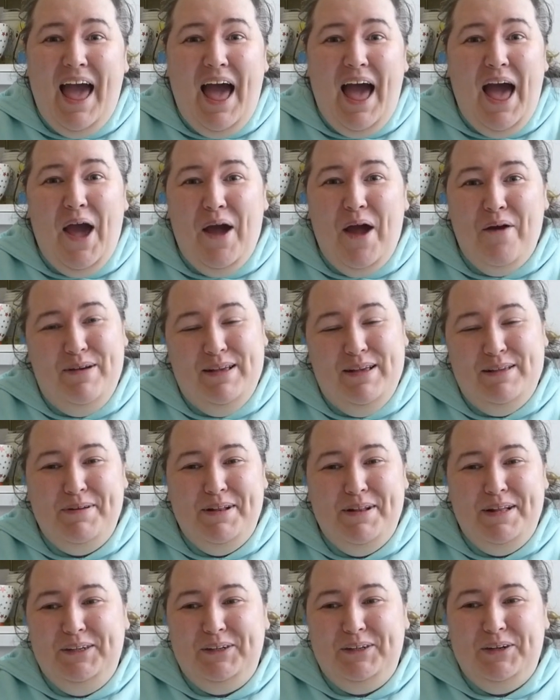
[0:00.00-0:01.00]
I hope you've
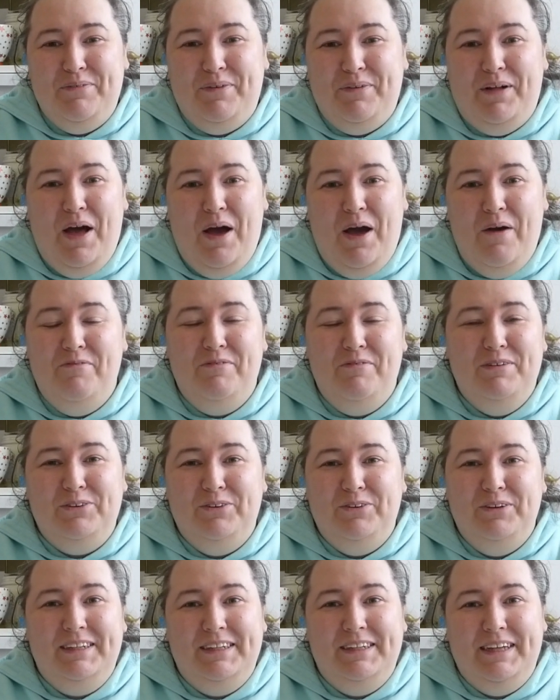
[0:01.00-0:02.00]

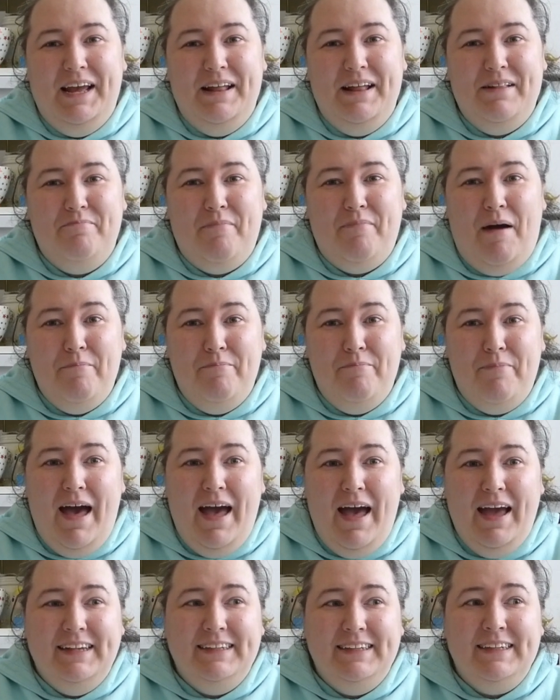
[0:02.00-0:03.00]
enjoyed seeing my
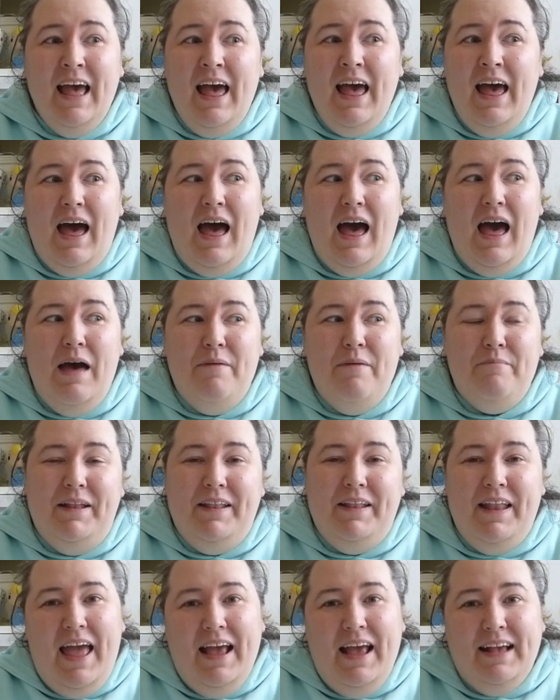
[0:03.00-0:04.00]
bags. My
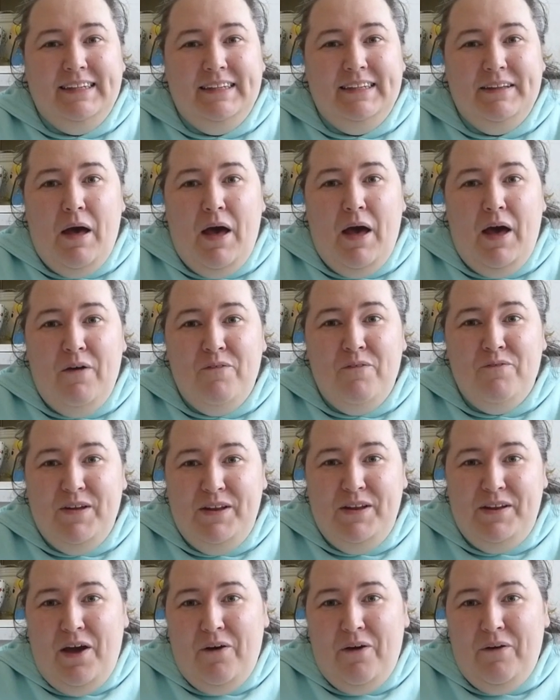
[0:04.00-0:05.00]
next
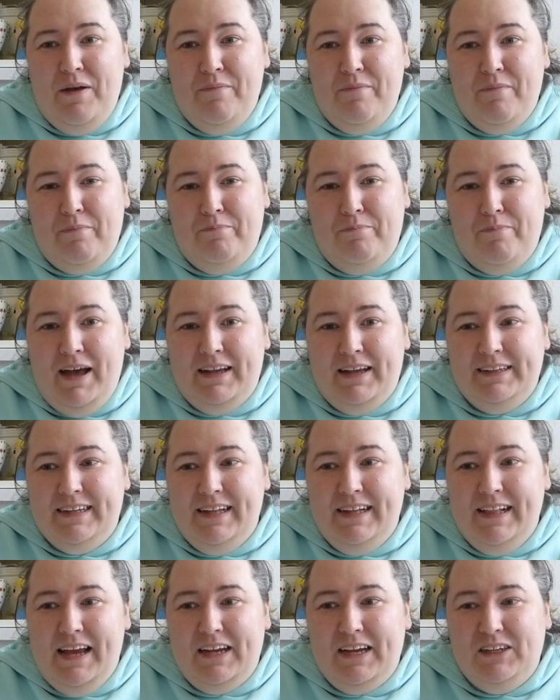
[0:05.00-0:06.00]
video in my bags
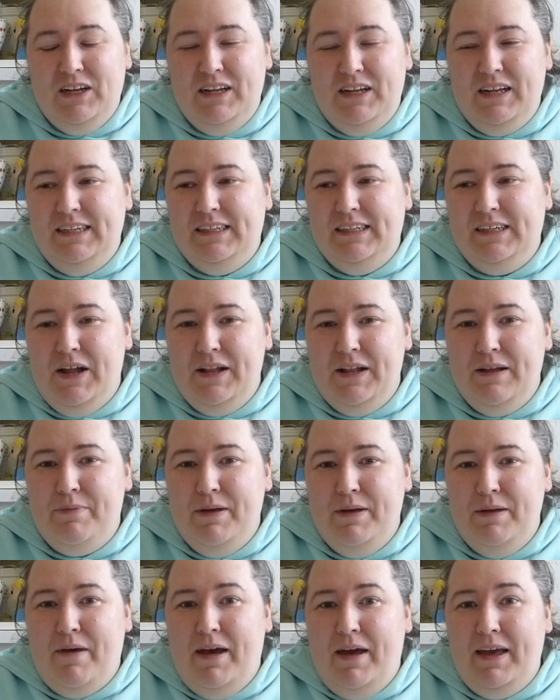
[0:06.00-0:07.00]
collection is going to
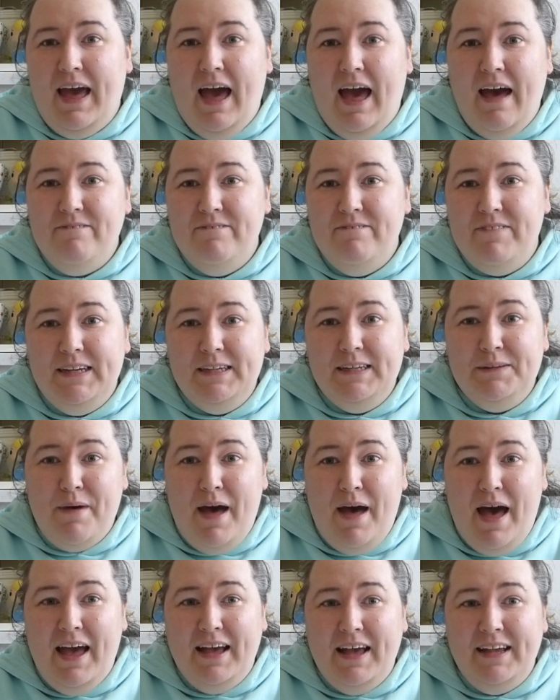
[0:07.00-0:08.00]
be my canvas
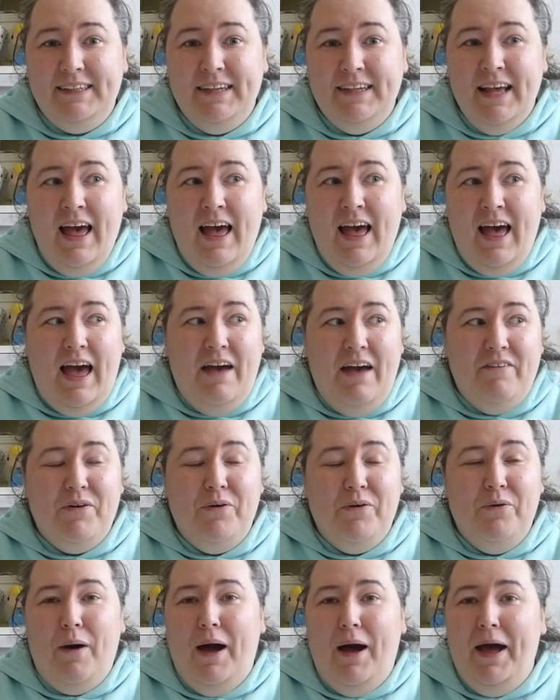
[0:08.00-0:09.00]
bags. I have
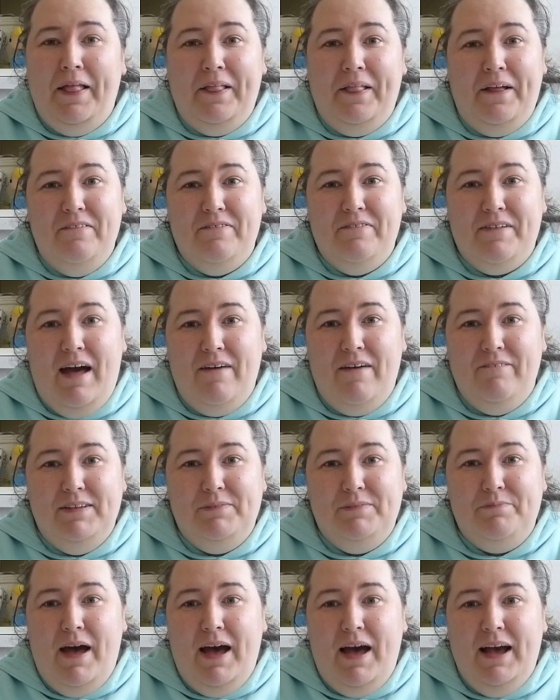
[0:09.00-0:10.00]
quite a lot of
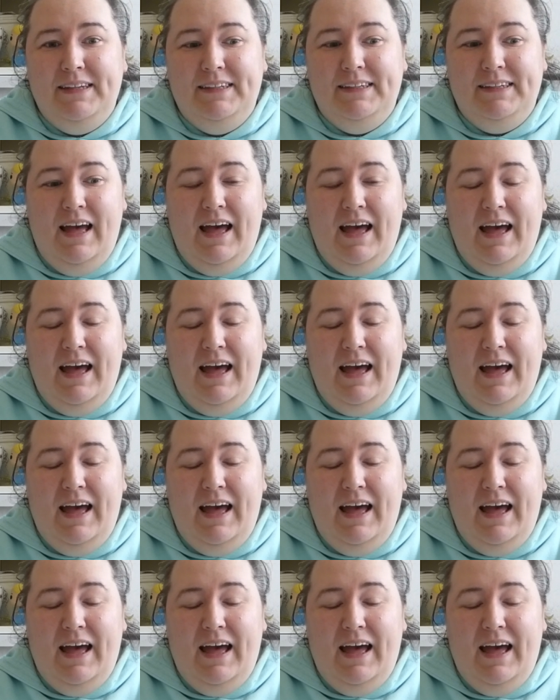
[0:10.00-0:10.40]
canvas bags.